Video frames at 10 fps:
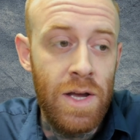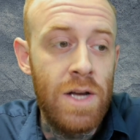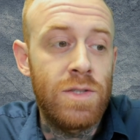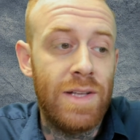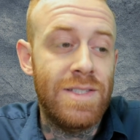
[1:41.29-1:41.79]

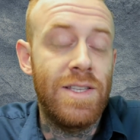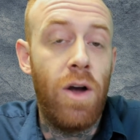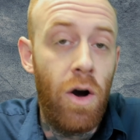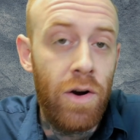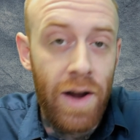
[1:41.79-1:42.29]
So that's the
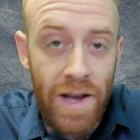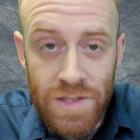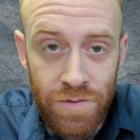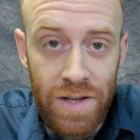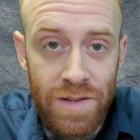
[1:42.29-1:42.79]

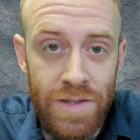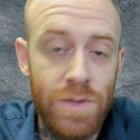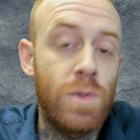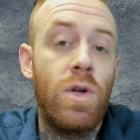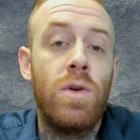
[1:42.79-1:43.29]
RSV. This
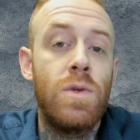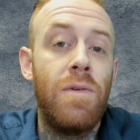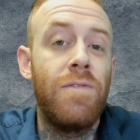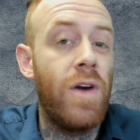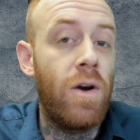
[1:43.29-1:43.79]
was also a
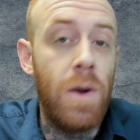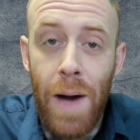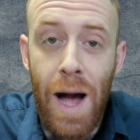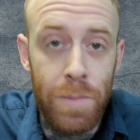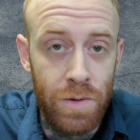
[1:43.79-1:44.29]
very
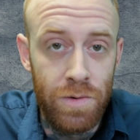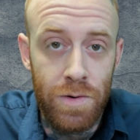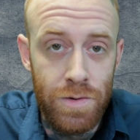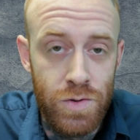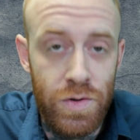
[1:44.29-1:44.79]

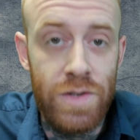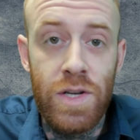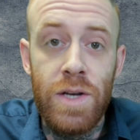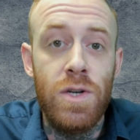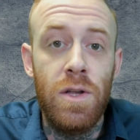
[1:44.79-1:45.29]
popular
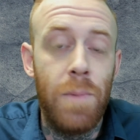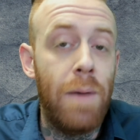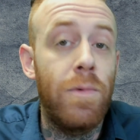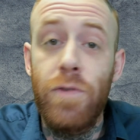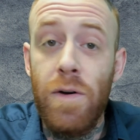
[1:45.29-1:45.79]
translation of the
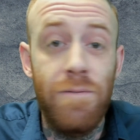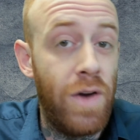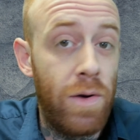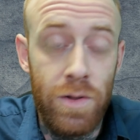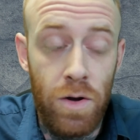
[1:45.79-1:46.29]
Bible for a
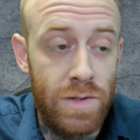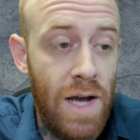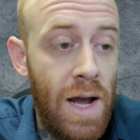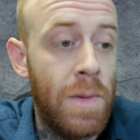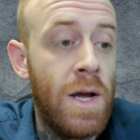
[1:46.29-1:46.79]
very long
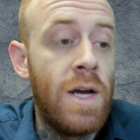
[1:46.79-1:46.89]
time.